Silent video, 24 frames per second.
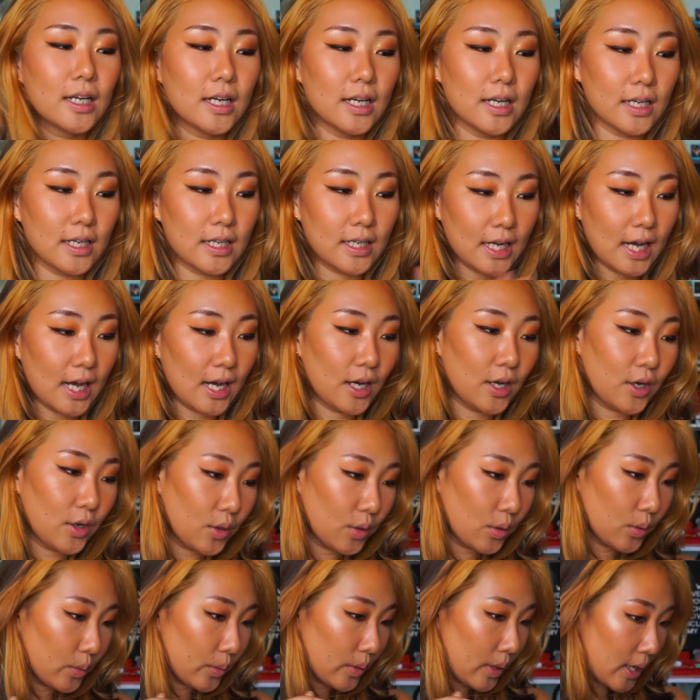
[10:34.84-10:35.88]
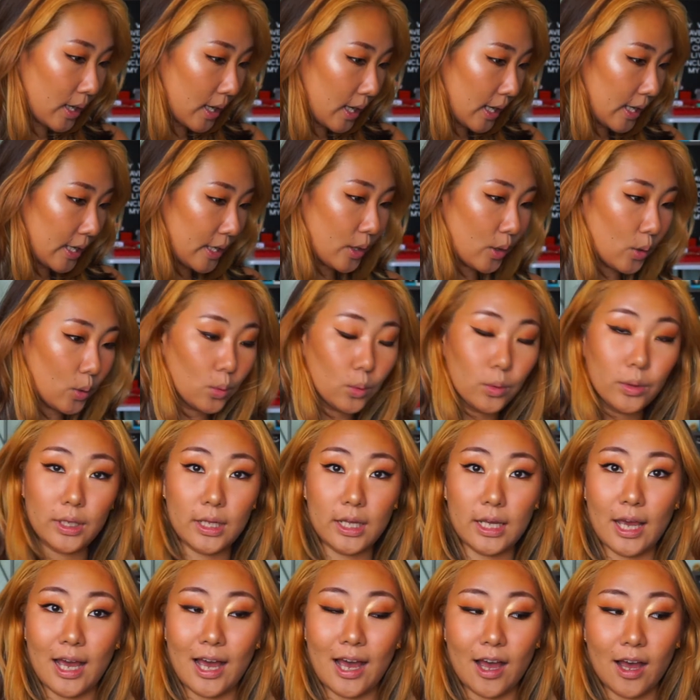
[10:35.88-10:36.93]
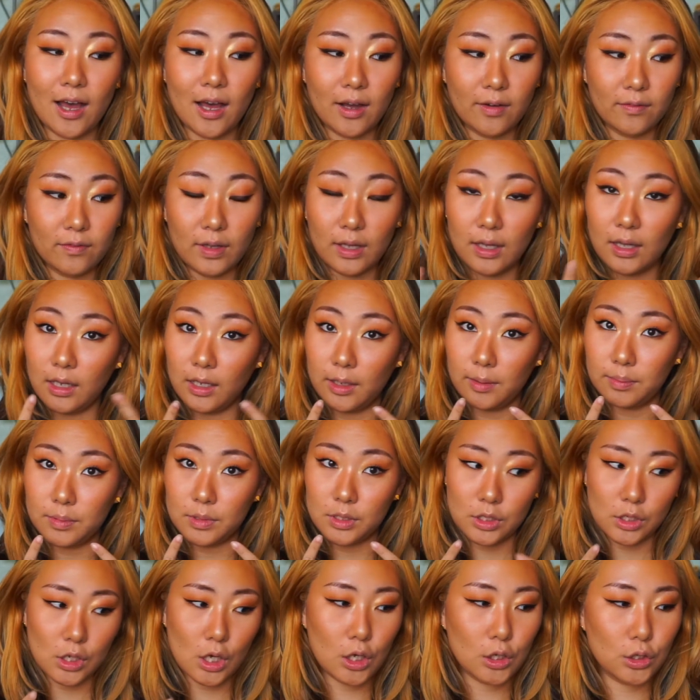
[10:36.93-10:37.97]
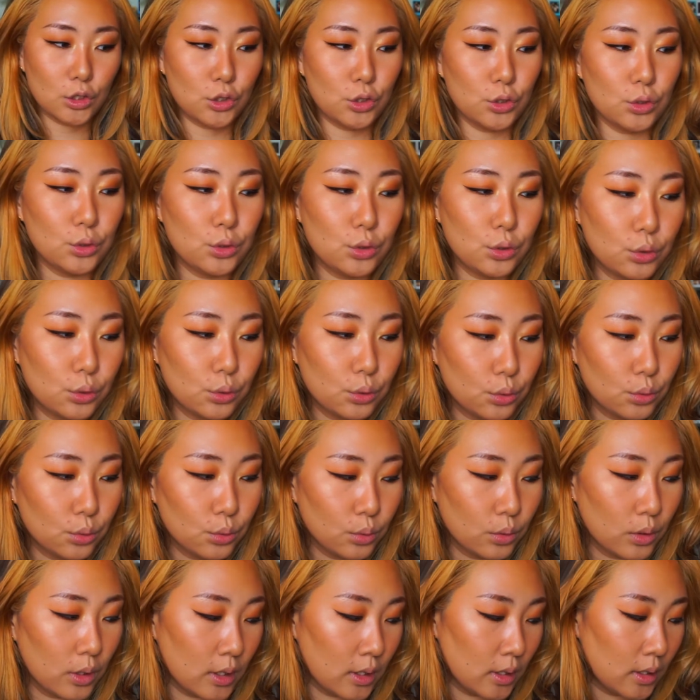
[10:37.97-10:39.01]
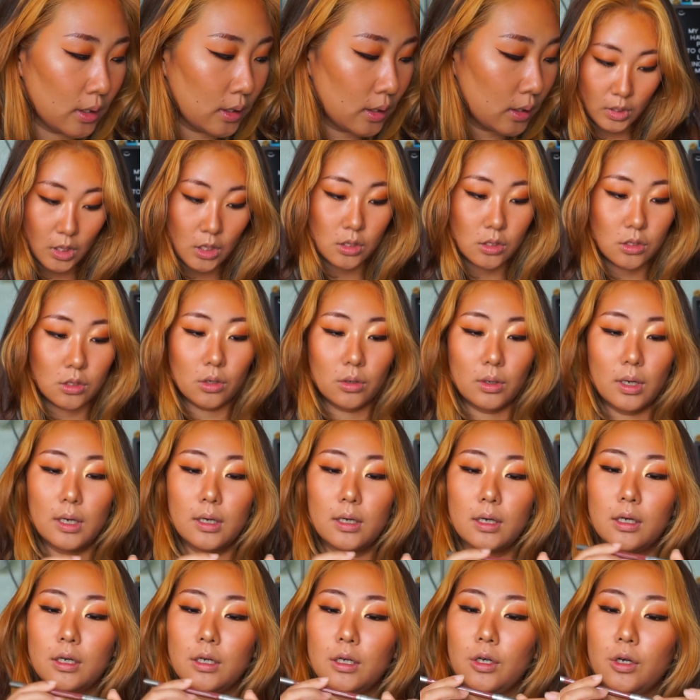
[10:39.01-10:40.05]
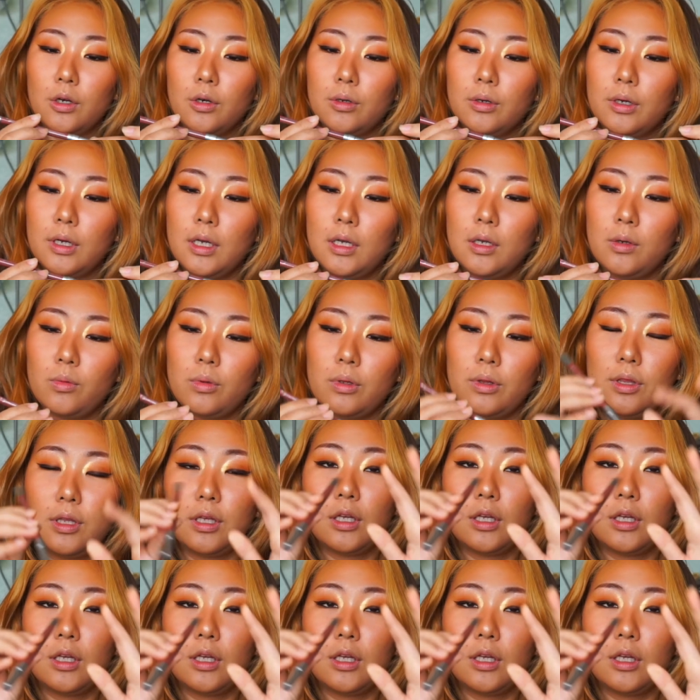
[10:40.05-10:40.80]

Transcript: Now I only have lips to do. So I'm gonna go in with the